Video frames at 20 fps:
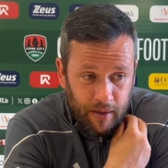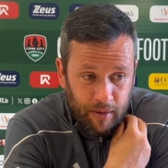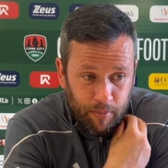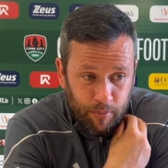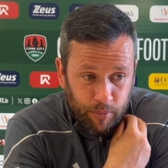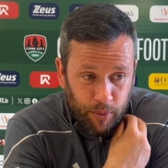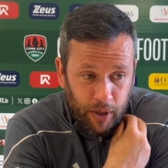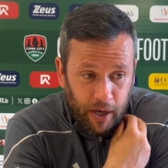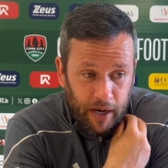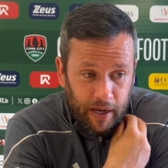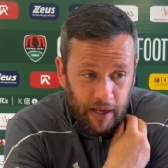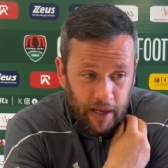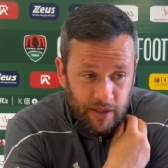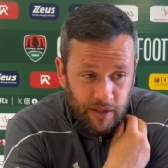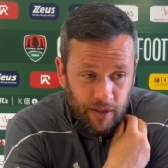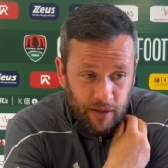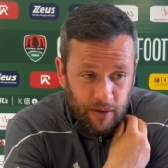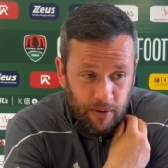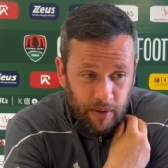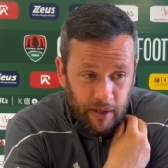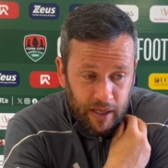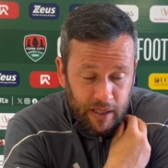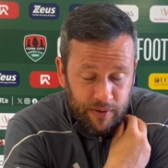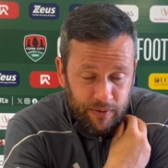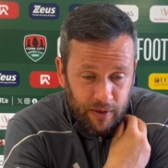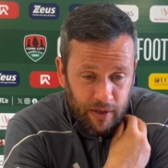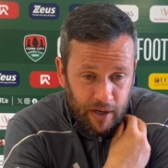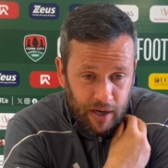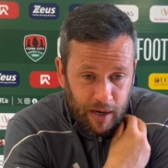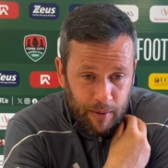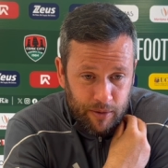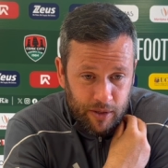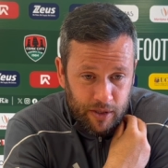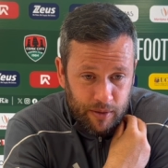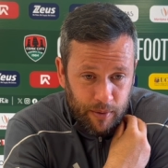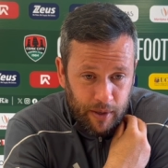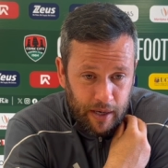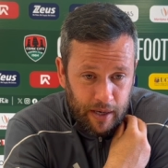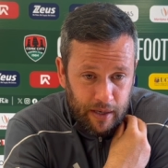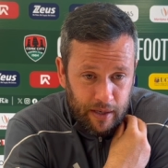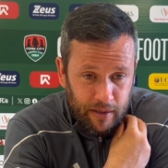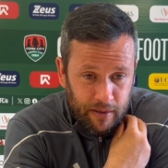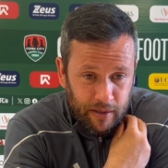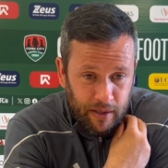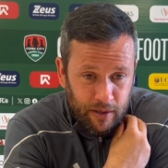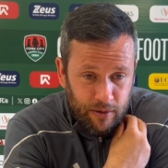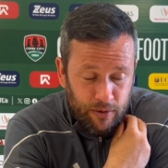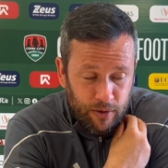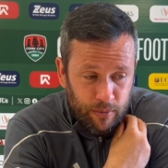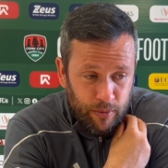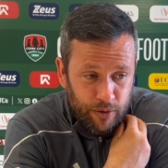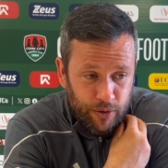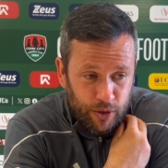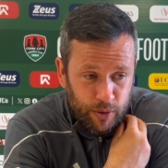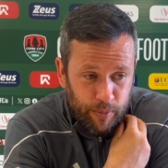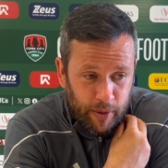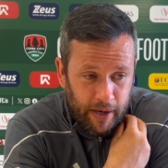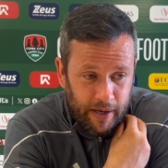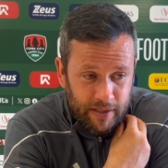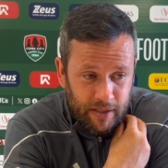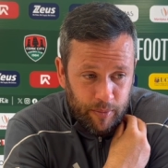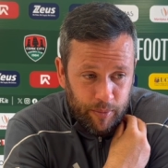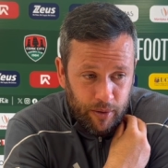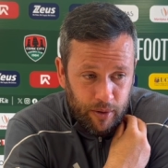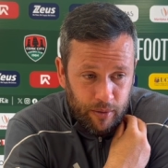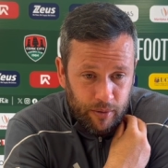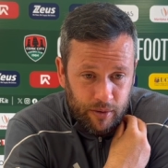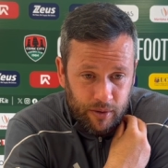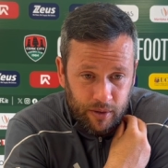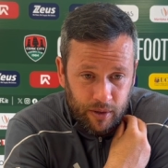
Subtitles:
But then he gets a goal against Finn Harps as well, and he had another one just past the post.